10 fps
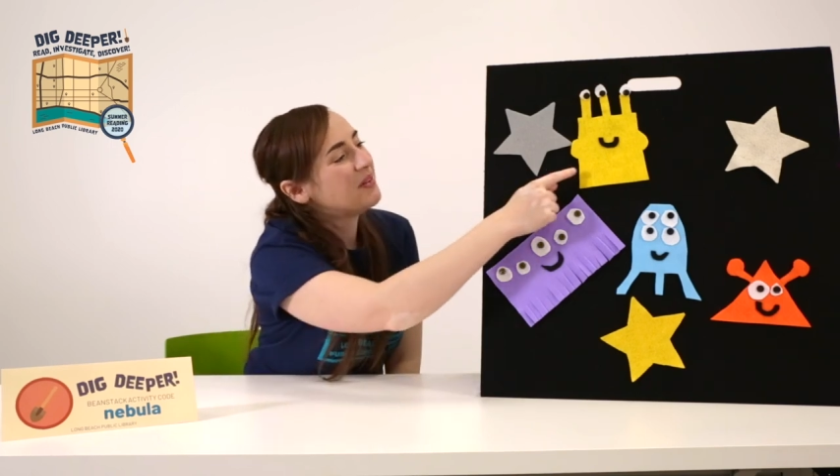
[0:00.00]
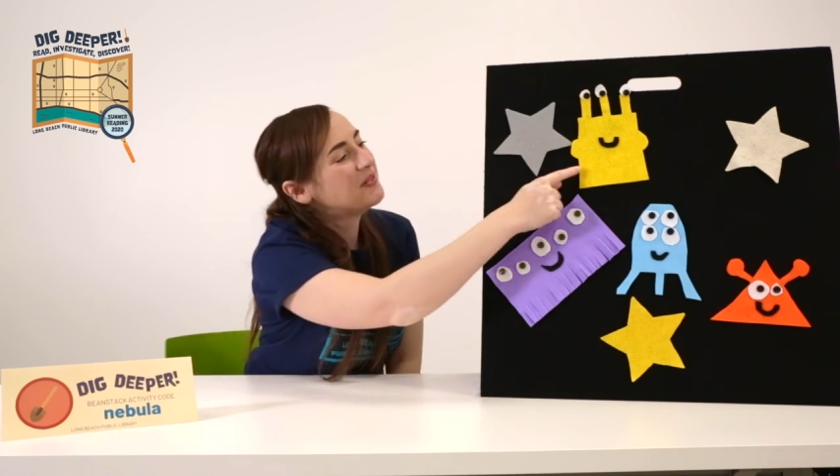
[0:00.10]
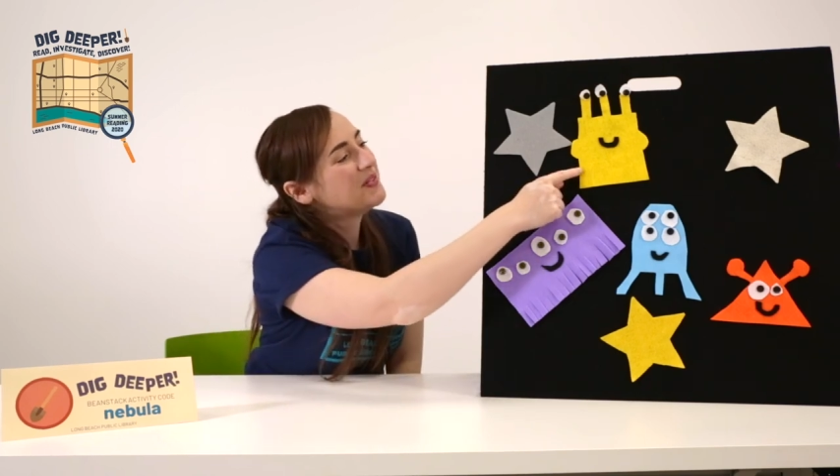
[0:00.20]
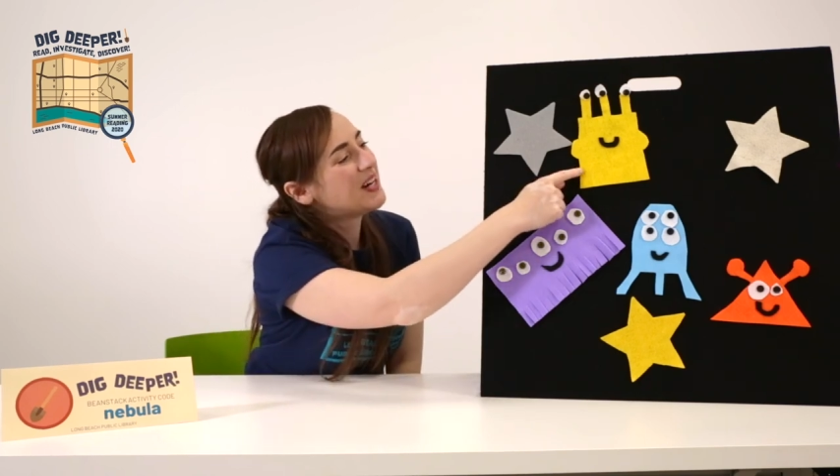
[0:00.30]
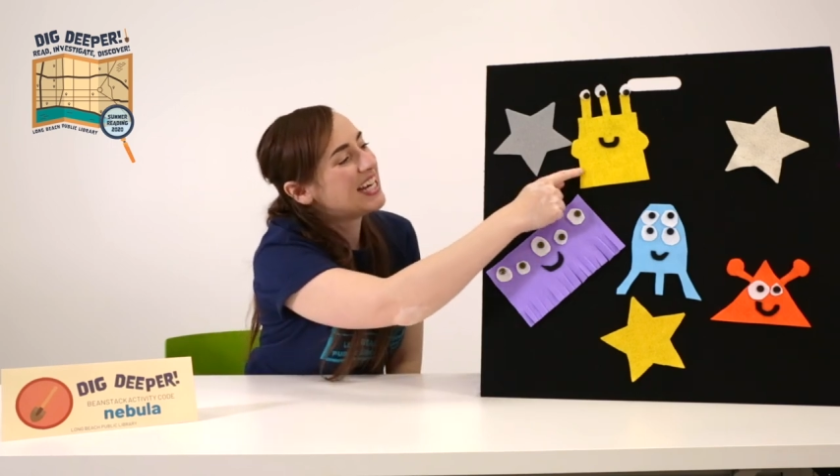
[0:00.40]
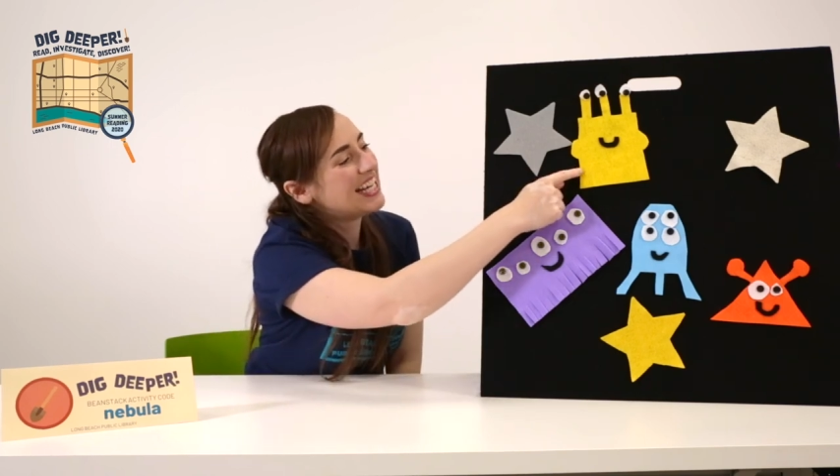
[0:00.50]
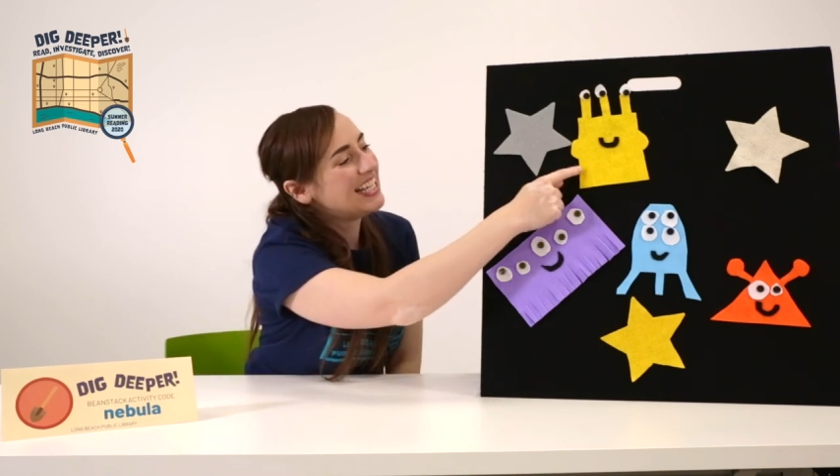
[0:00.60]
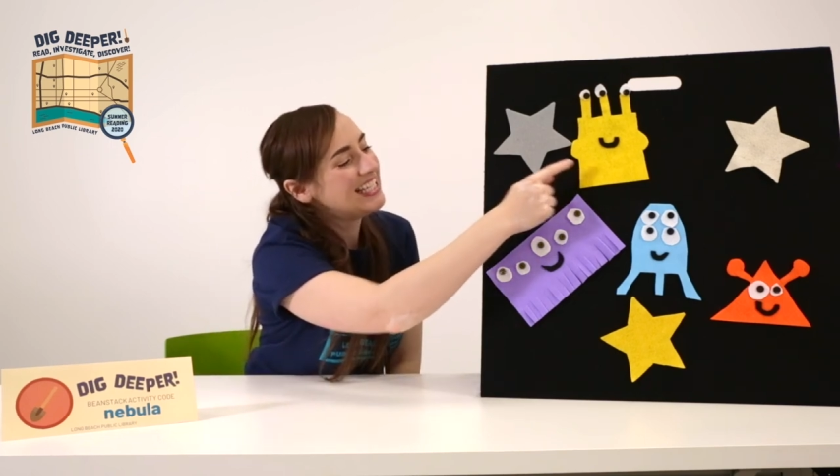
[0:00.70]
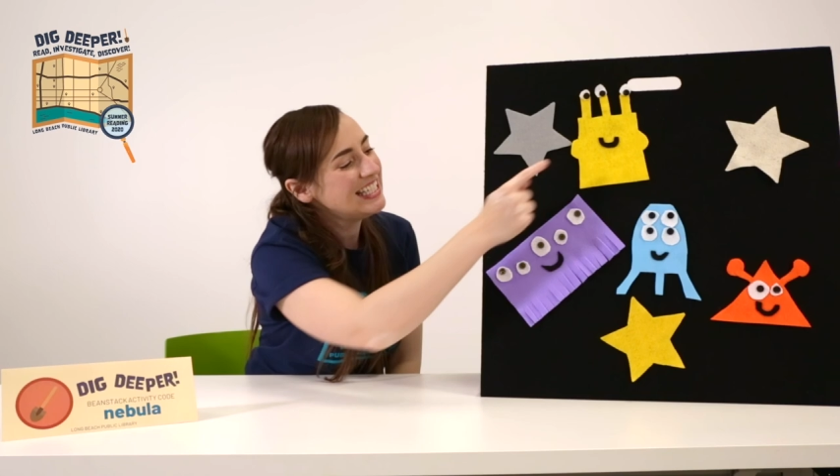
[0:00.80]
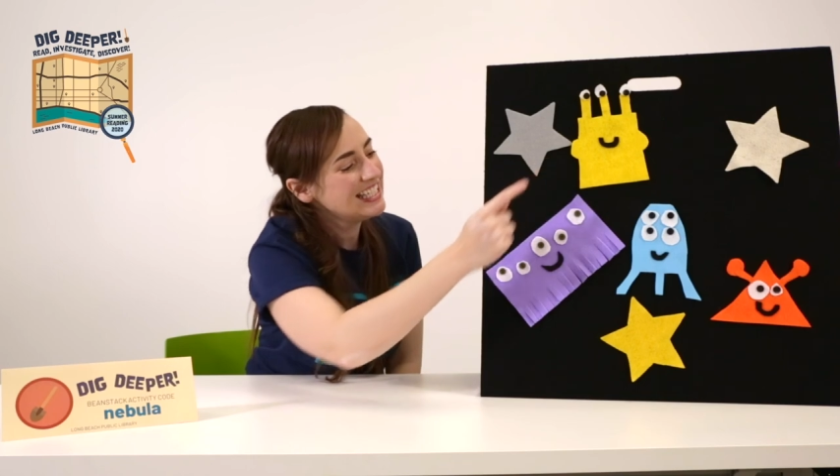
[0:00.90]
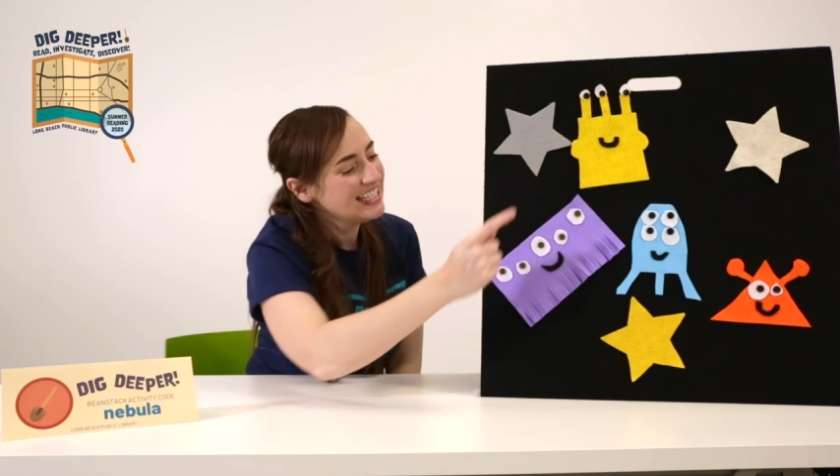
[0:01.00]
One,